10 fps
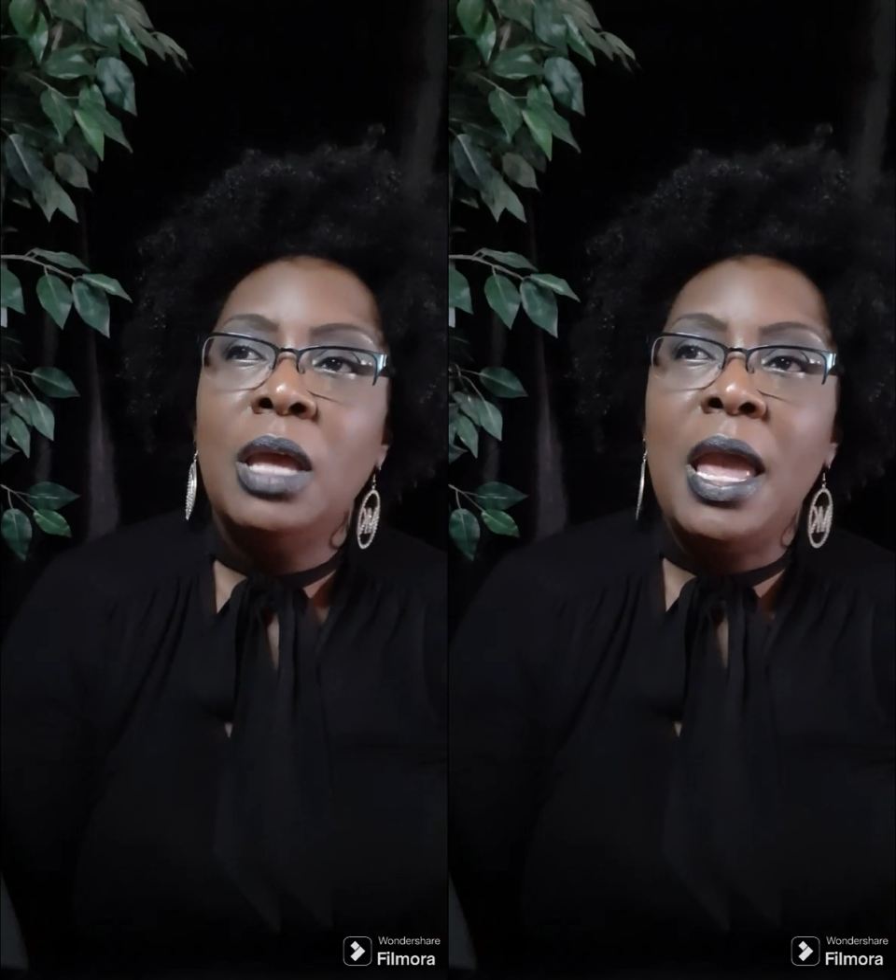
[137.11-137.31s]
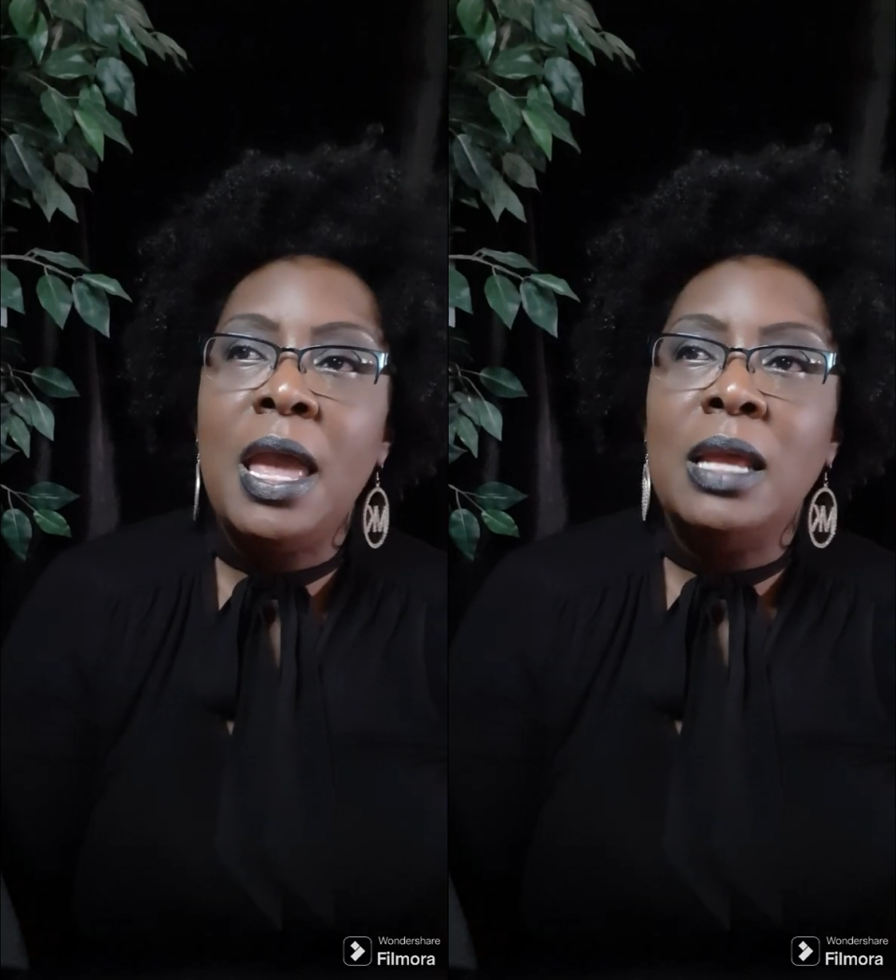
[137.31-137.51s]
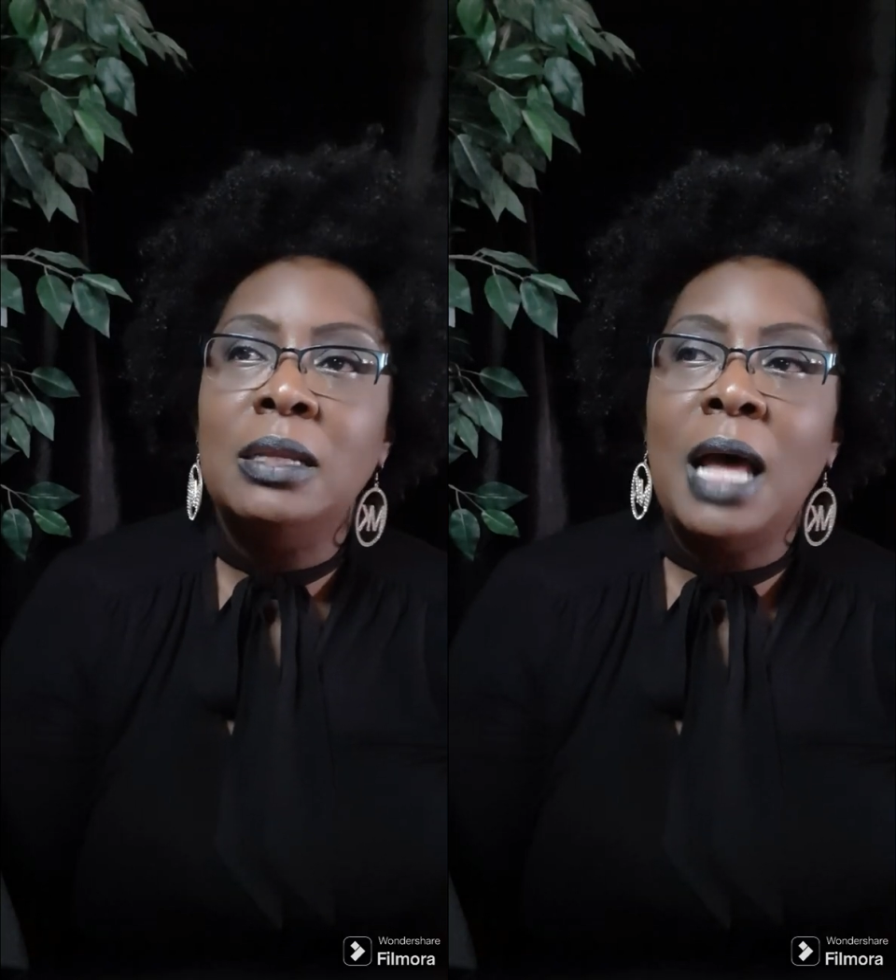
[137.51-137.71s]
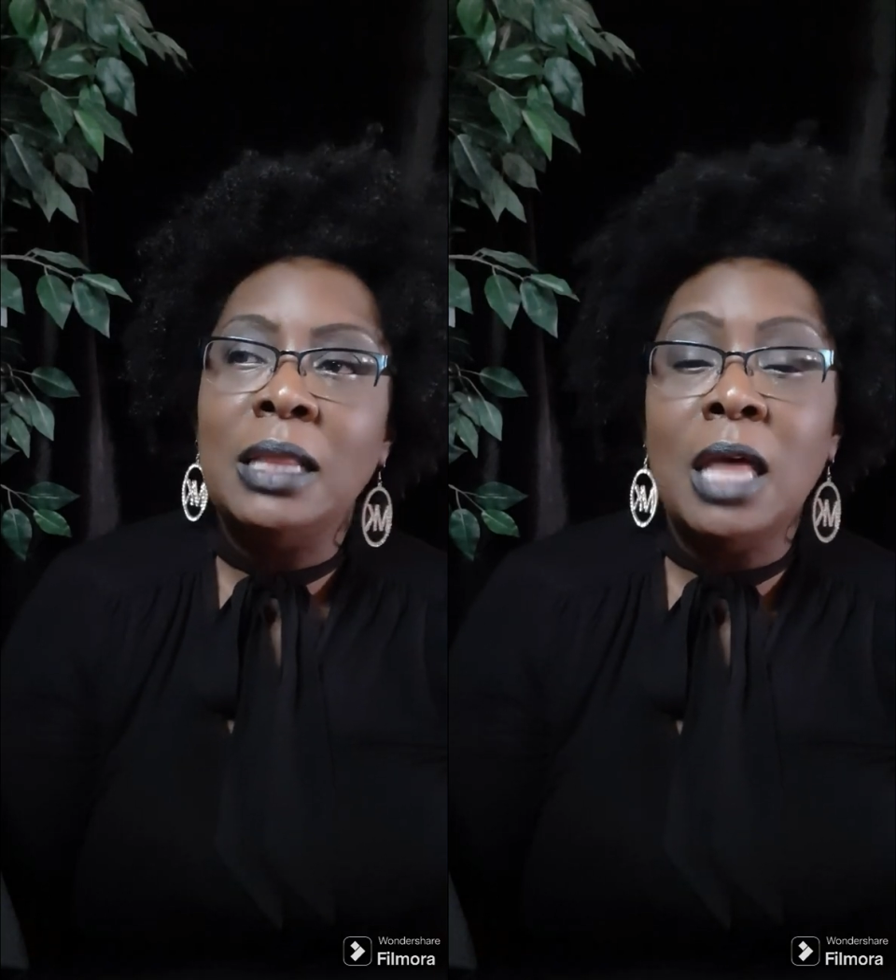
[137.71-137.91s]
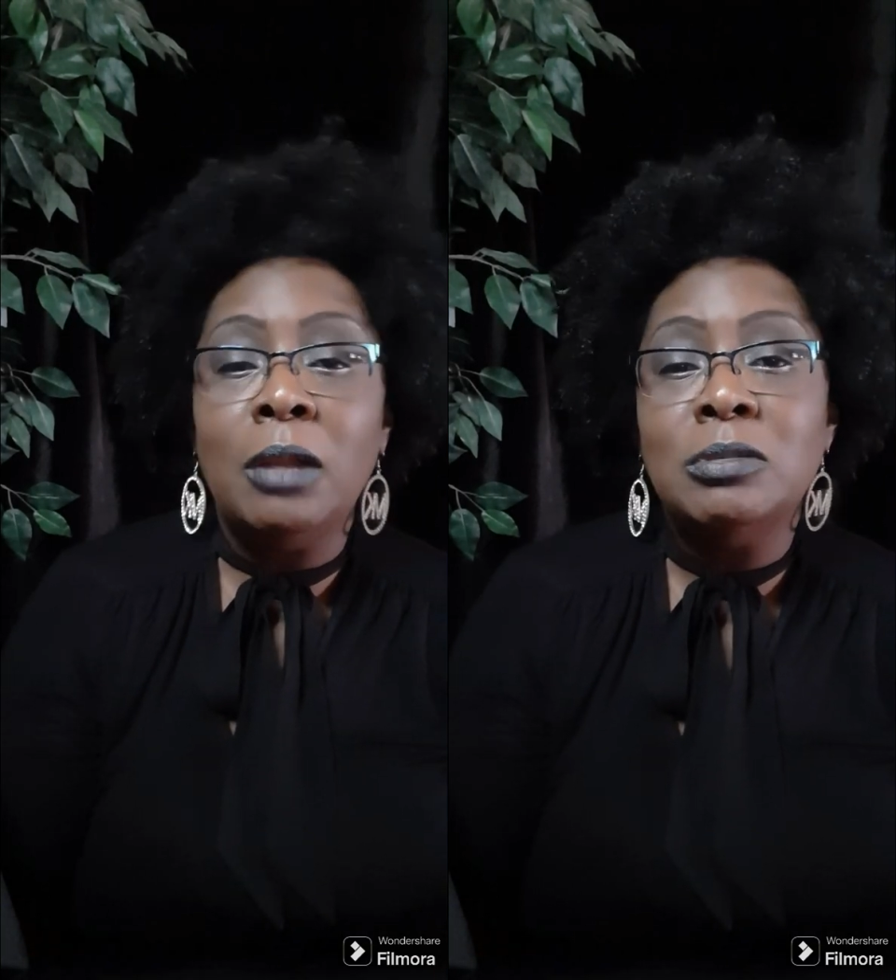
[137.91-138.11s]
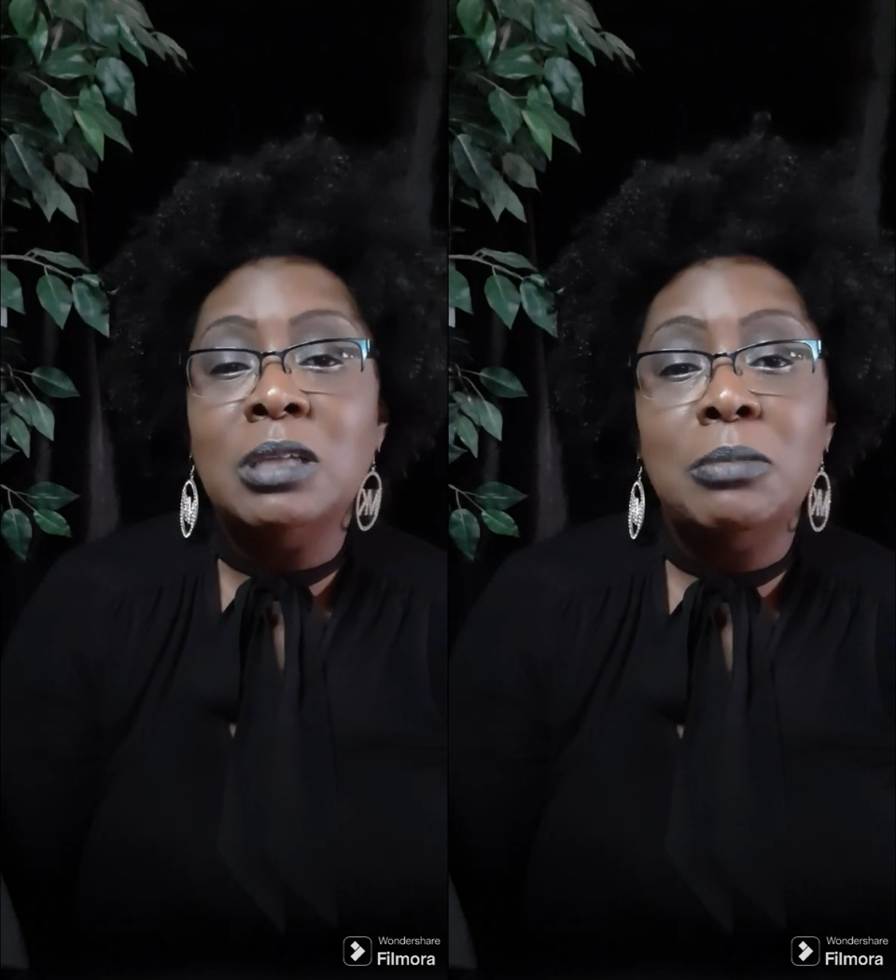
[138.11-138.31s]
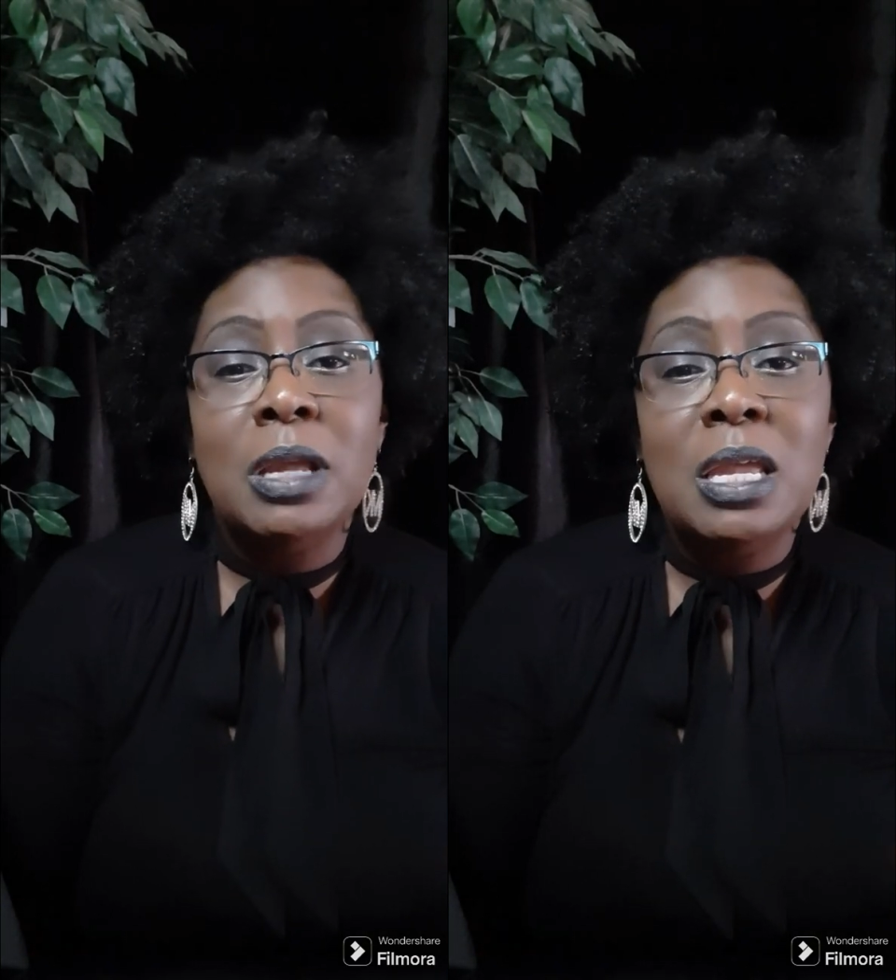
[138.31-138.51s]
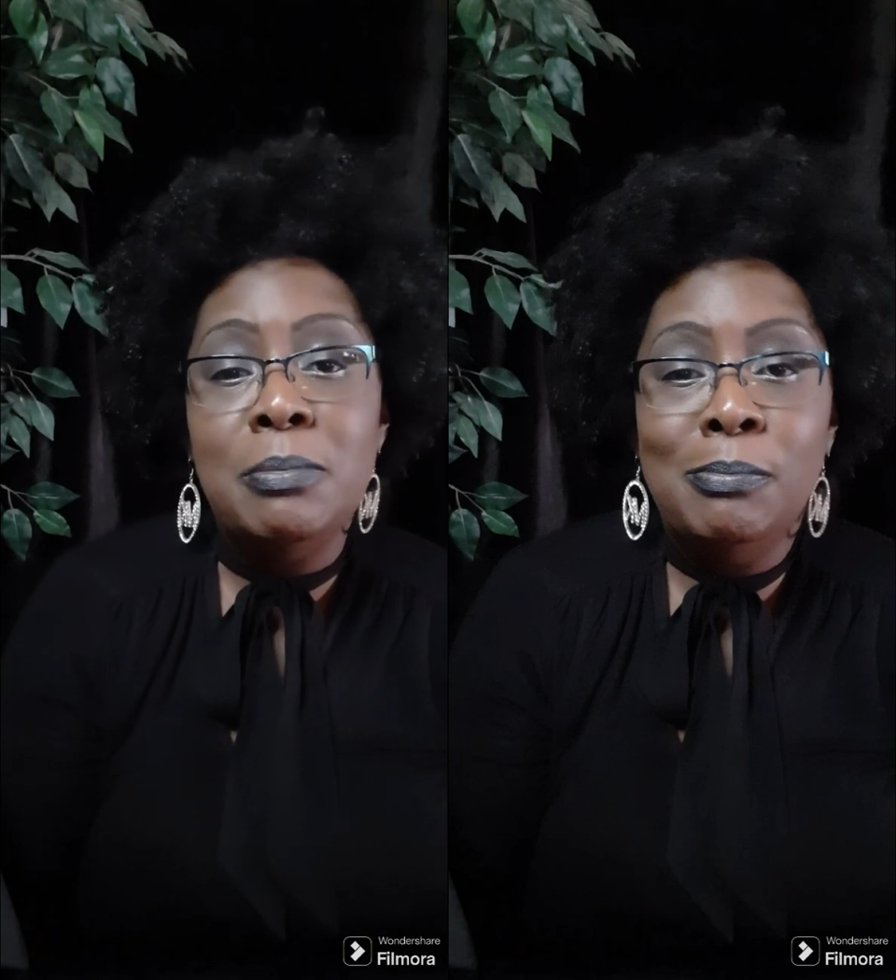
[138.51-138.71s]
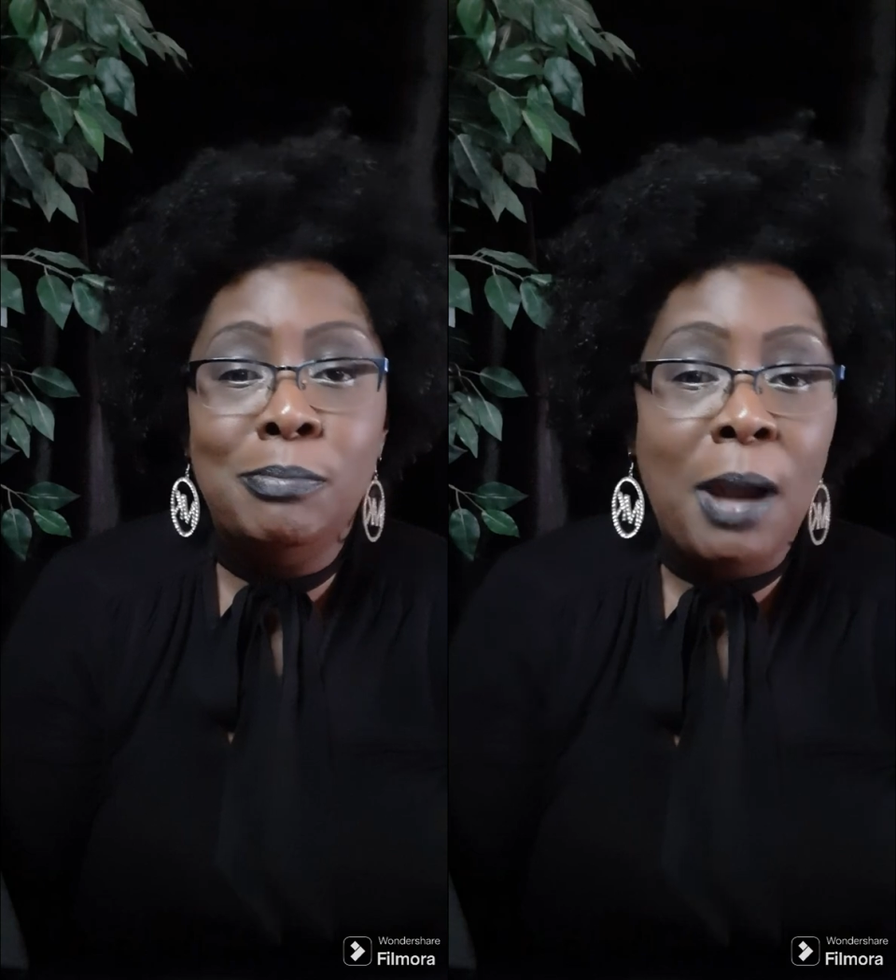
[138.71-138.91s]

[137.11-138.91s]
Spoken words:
And I thought it was something that he